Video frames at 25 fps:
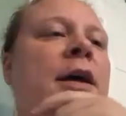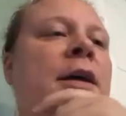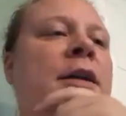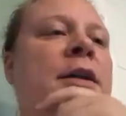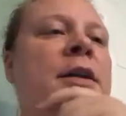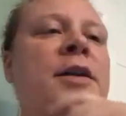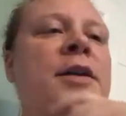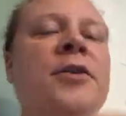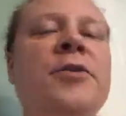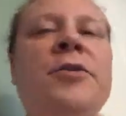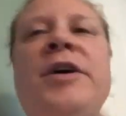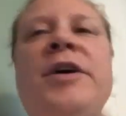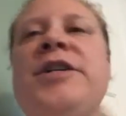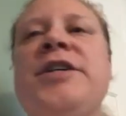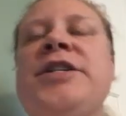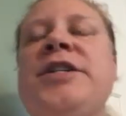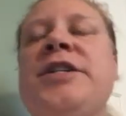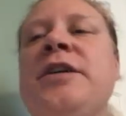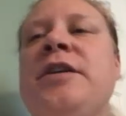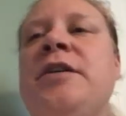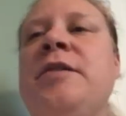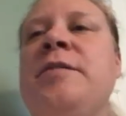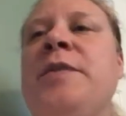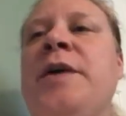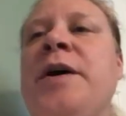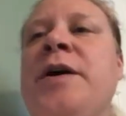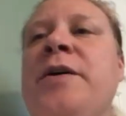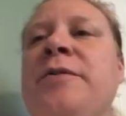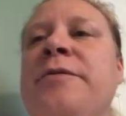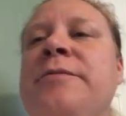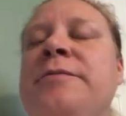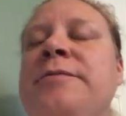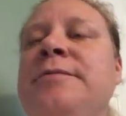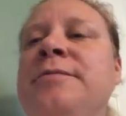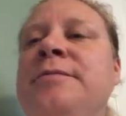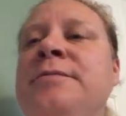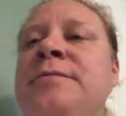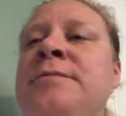a question about
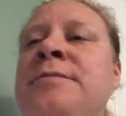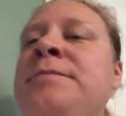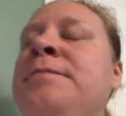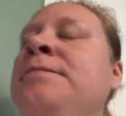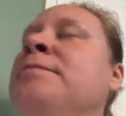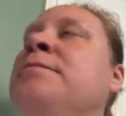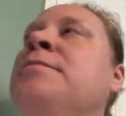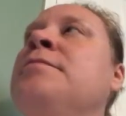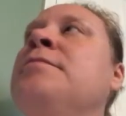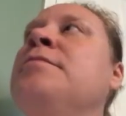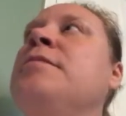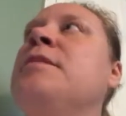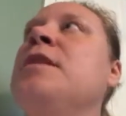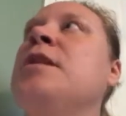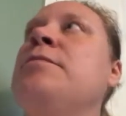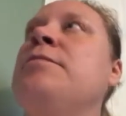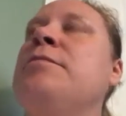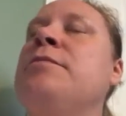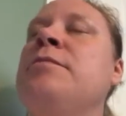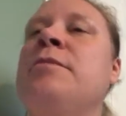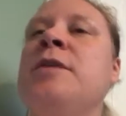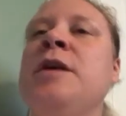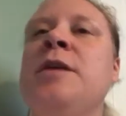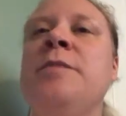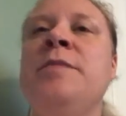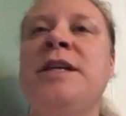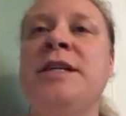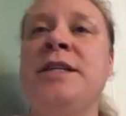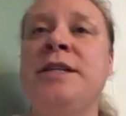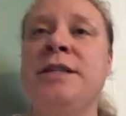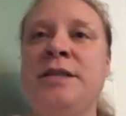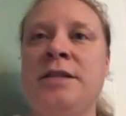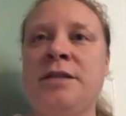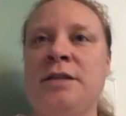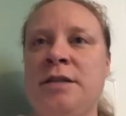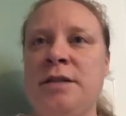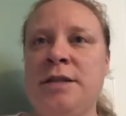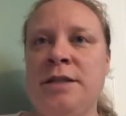maybe
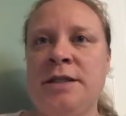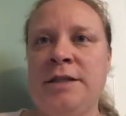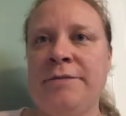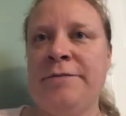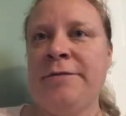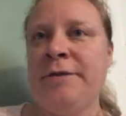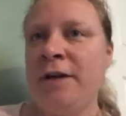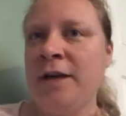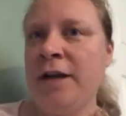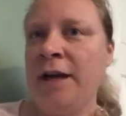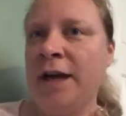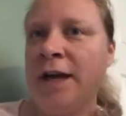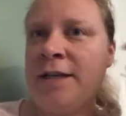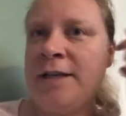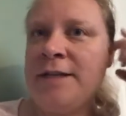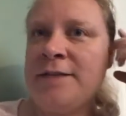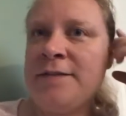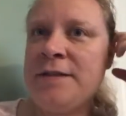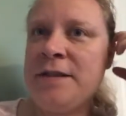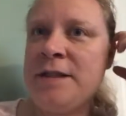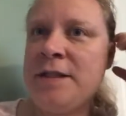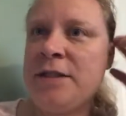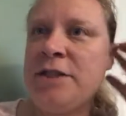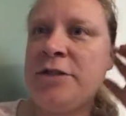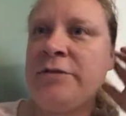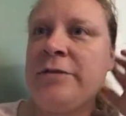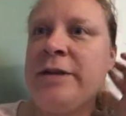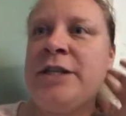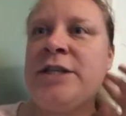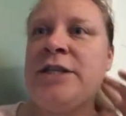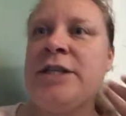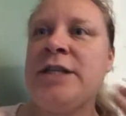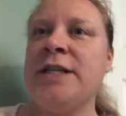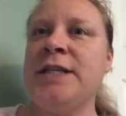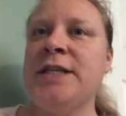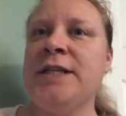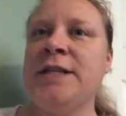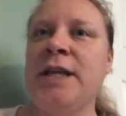different kinds of
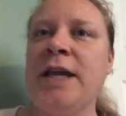situations.